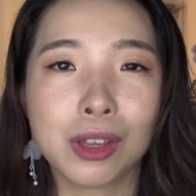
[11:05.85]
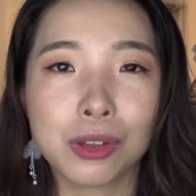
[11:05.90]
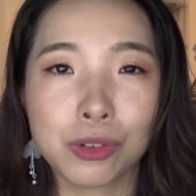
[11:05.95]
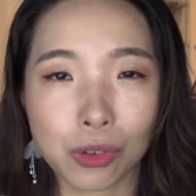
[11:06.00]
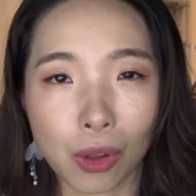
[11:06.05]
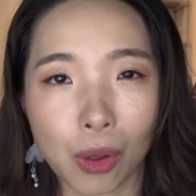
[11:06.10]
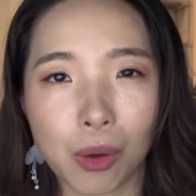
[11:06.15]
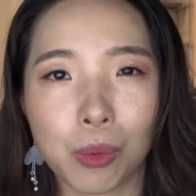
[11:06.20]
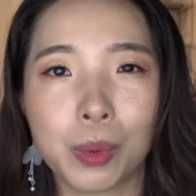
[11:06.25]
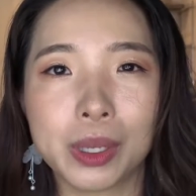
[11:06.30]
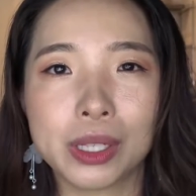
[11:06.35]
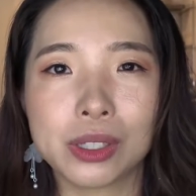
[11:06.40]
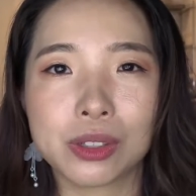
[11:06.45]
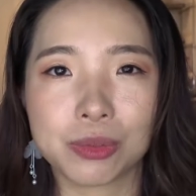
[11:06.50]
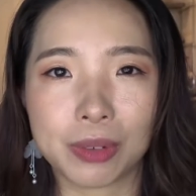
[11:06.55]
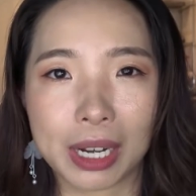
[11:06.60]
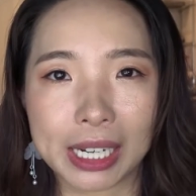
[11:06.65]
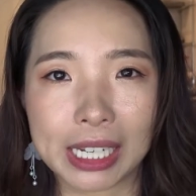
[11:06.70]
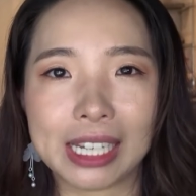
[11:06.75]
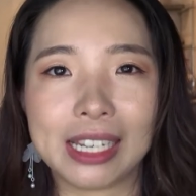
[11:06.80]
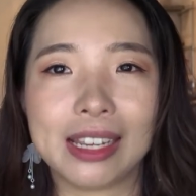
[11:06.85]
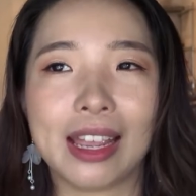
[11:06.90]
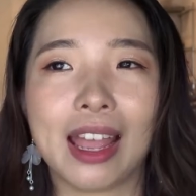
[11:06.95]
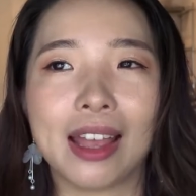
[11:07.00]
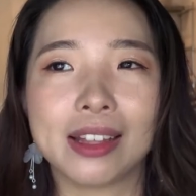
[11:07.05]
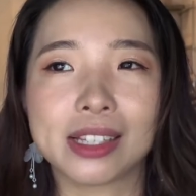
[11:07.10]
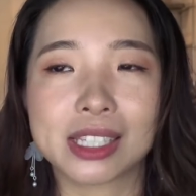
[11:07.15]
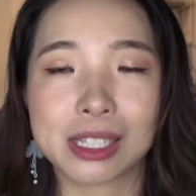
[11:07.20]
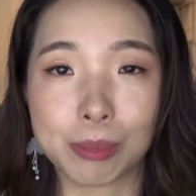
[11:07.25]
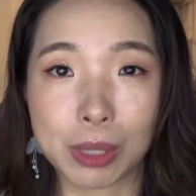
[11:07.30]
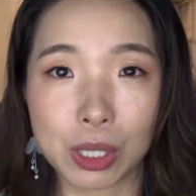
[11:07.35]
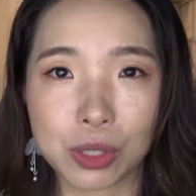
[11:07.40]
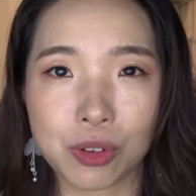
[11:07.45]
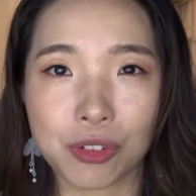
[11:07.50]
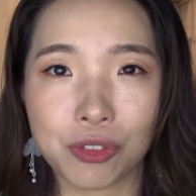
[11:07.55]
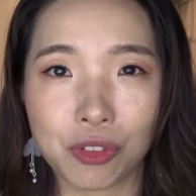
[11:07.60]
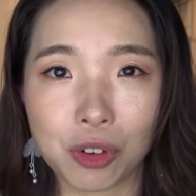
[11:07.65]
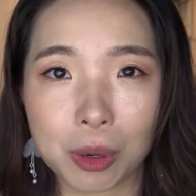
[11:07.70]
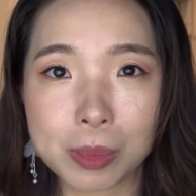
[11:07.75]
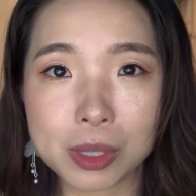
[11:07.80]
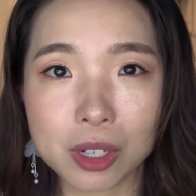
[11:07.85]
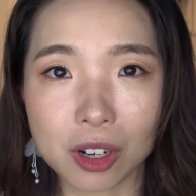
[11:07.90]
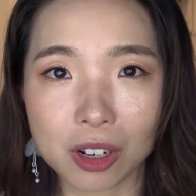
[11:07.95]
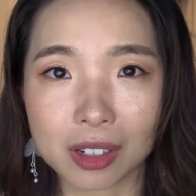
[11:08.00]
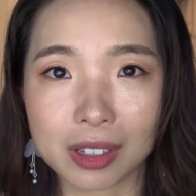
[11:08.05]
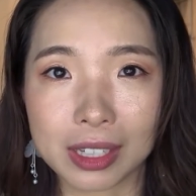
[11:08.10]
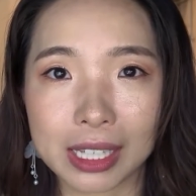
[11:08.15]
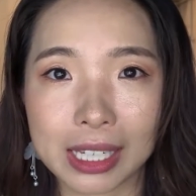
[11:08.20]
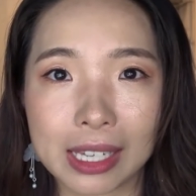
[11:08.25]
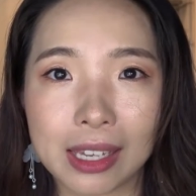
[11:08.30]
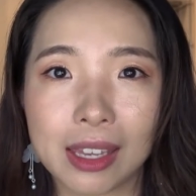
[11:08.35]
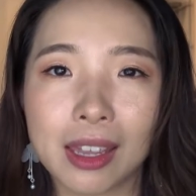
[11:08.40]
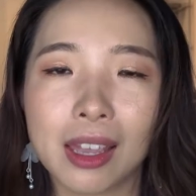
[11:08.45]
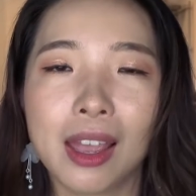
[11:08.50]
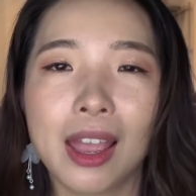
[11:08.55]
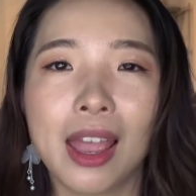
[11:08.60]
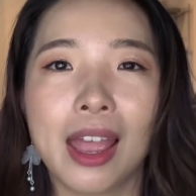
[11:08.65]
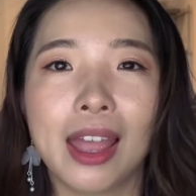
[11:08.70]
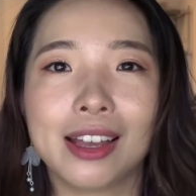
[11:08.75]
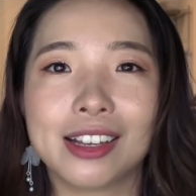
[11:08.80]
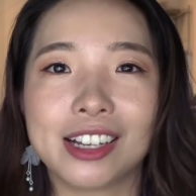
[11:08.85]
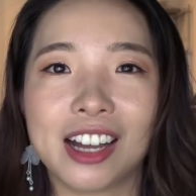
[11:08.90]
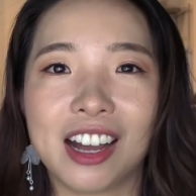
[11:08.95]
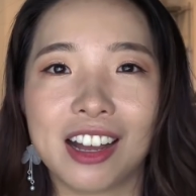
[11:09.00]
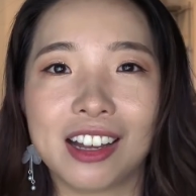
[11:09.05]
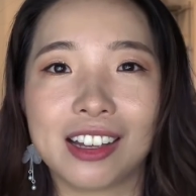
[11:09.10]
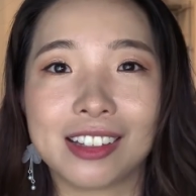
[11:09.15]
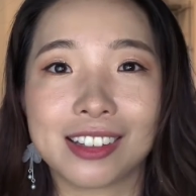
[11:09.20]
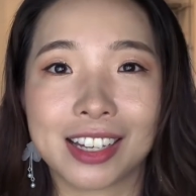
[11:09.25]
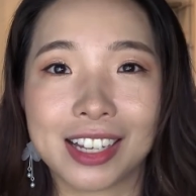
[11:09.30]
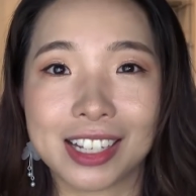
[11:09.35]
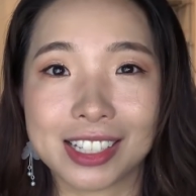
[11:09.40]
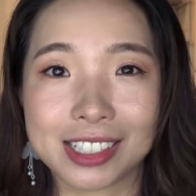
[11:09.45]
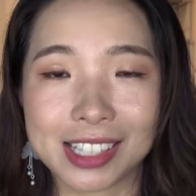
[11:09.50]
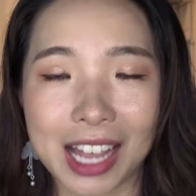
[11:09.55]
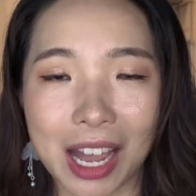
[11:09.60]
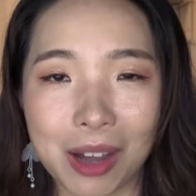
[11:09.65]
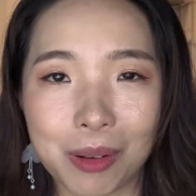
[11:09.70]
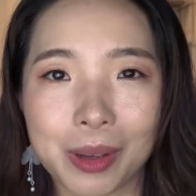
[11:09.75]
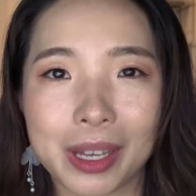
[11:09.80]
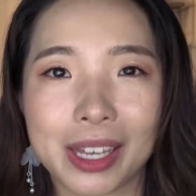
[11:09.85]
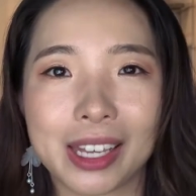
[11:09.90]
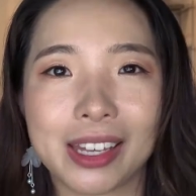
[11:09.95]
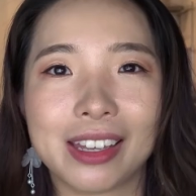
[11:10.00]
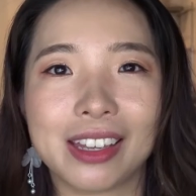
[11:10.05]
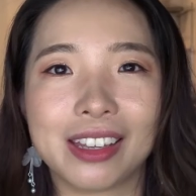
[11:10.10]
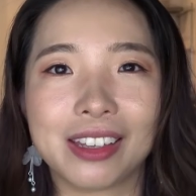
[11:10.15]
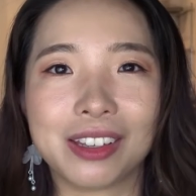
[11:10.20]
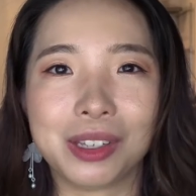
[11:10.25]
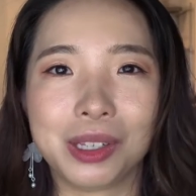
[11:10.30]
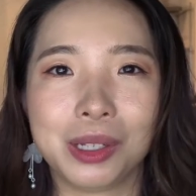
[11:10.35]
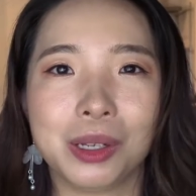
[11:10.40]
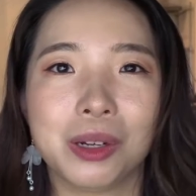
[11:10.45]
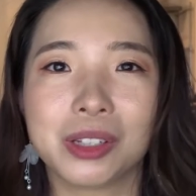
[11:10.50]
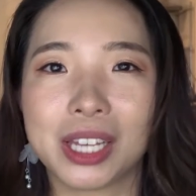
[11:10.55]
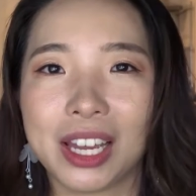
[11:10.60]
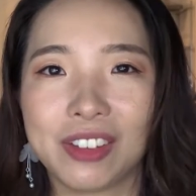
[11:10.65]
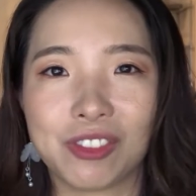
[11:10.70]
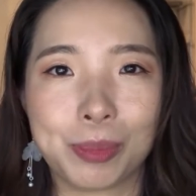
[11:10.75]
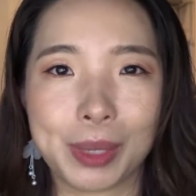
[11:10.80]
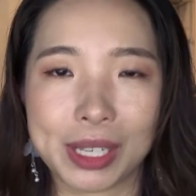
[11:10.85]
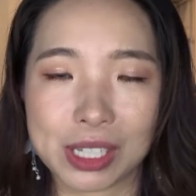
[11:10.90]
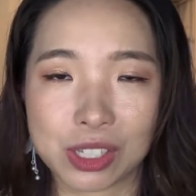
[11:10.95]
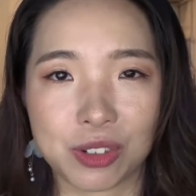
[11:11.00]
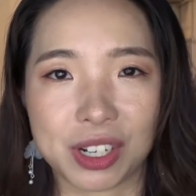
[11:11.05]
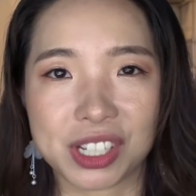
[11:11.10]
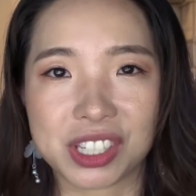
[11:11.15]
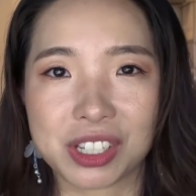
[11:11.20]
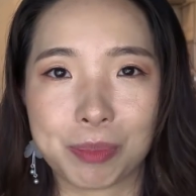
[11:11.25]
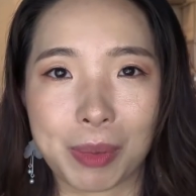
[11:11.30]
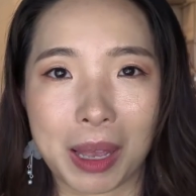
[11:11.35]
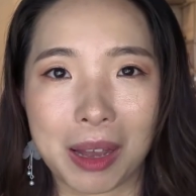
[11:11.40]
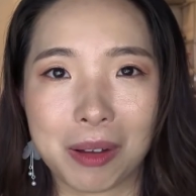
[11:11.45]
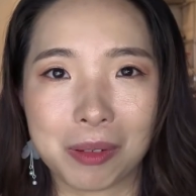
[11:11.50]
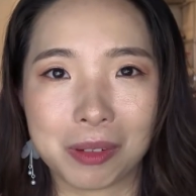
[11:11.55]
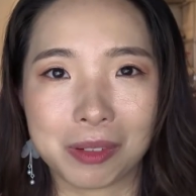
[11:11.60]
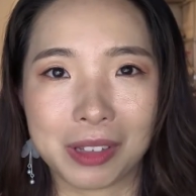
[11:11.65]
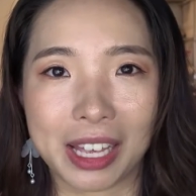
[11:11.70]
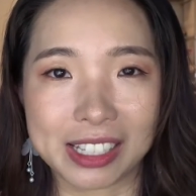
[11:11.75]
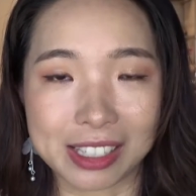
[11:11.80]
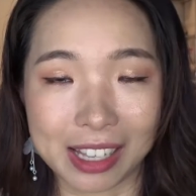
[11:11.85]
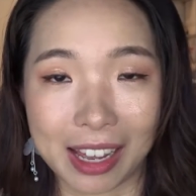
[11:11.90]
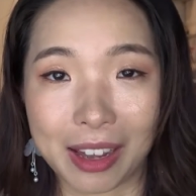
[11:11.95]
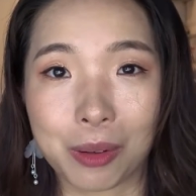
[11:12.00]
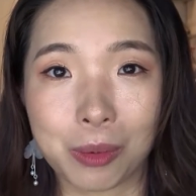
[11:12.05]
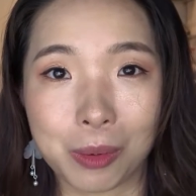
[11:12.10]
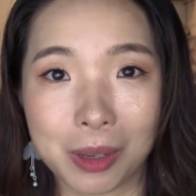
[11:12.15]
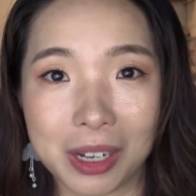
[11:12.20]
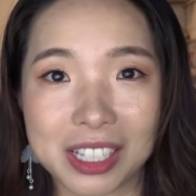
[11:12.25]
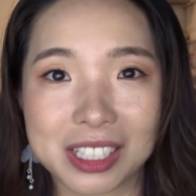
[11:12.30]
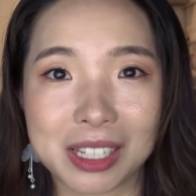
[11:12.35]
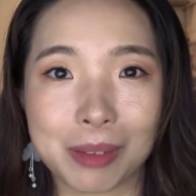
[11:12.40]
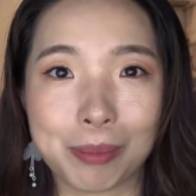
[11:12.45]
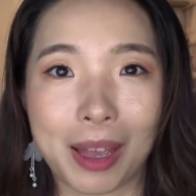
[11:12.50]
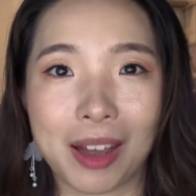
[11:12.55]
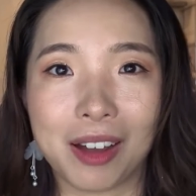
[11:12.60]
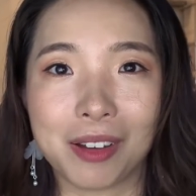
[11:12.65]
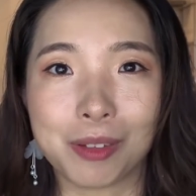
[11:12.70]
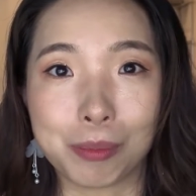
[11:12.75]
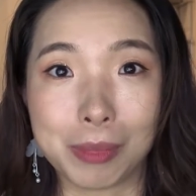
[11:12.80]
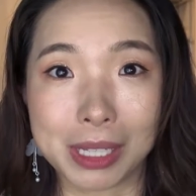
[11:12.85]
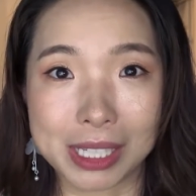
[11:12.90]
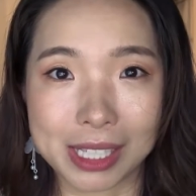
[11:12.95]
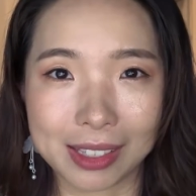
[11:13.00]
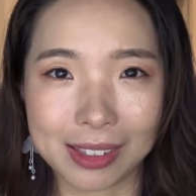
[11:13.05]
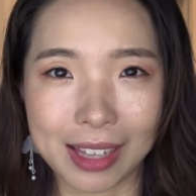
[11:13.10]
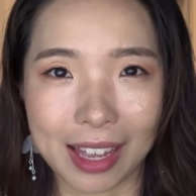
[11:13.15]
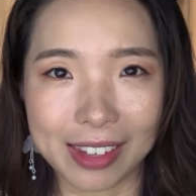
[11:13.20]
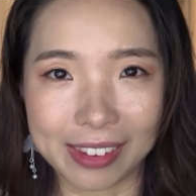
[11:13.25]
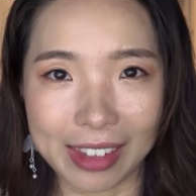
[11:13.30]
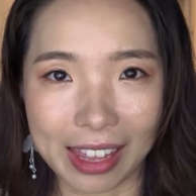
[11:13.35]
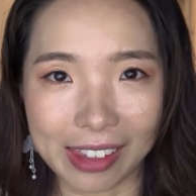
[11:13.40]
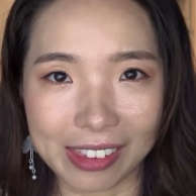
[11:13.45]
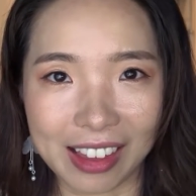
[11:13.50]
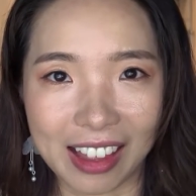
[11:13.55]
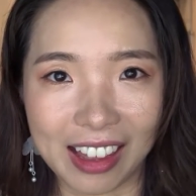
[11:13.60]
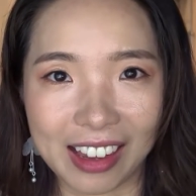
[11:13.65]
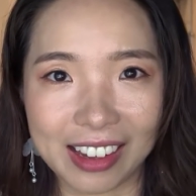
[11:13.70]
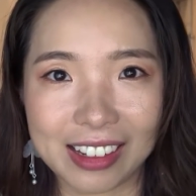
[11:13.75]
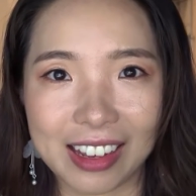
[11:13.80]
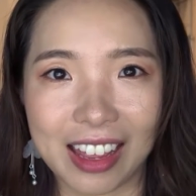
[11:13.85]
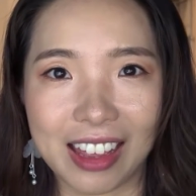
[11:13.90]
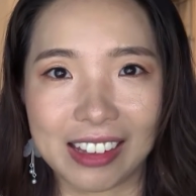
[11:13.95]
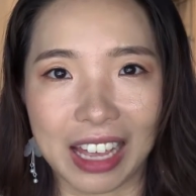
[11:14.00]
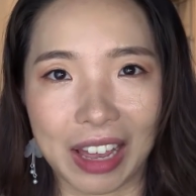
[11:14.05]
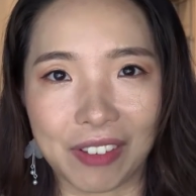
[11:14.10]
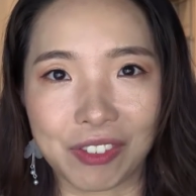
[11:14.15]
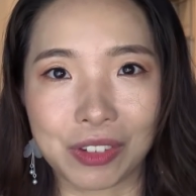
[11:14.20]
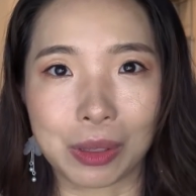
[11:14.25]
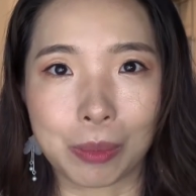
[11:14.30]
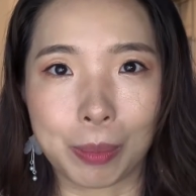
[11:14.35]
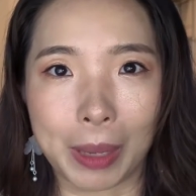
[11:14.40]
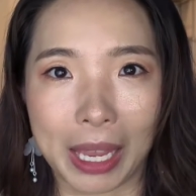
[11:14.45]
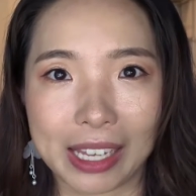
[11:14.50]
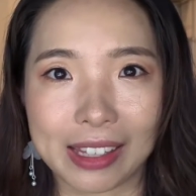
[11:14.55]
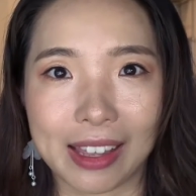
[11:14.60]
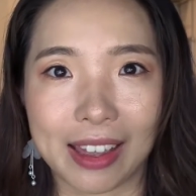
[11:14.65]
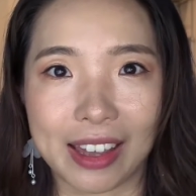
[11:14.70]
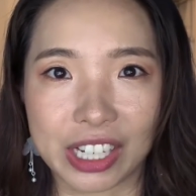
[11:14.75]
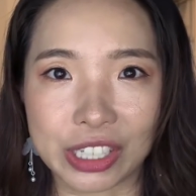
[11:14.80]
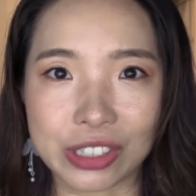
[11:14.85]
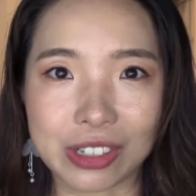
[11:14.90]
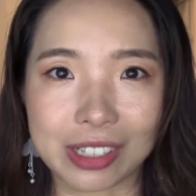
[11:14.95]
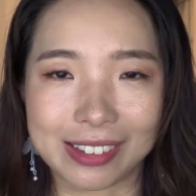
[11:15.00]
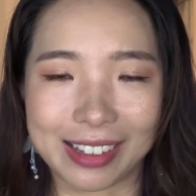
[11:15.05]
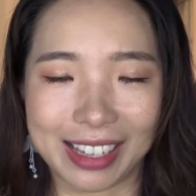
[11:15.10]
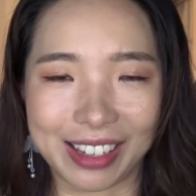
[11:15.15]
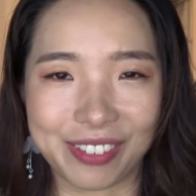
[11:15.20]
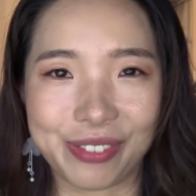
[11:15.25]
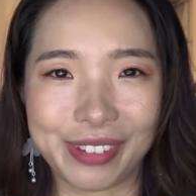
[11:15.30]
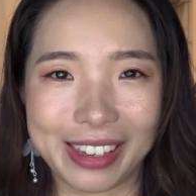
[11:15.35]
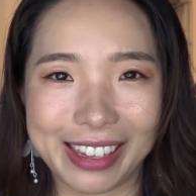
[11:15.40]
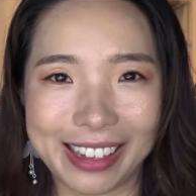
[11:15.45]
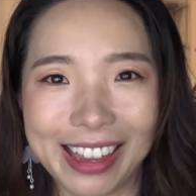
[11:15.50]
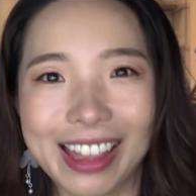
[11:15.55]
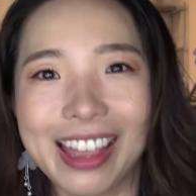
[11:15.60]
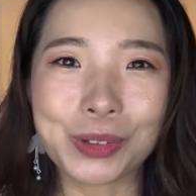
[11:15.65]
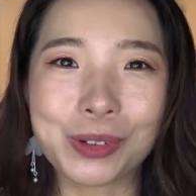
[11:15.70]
know when's ready and submit your forms early because uh, that way you don't have to be as stressed about as I was about missing that deadline and having to pay that extra late fee.